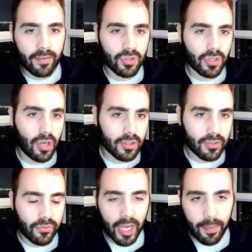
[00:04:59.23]
average
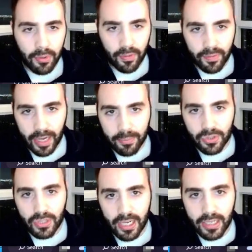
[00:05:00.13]
cost of capital of
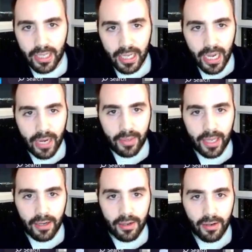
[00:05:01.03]
9%, and we
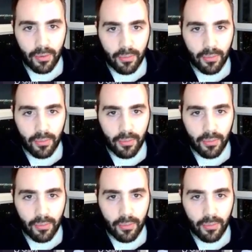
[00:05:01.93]
get a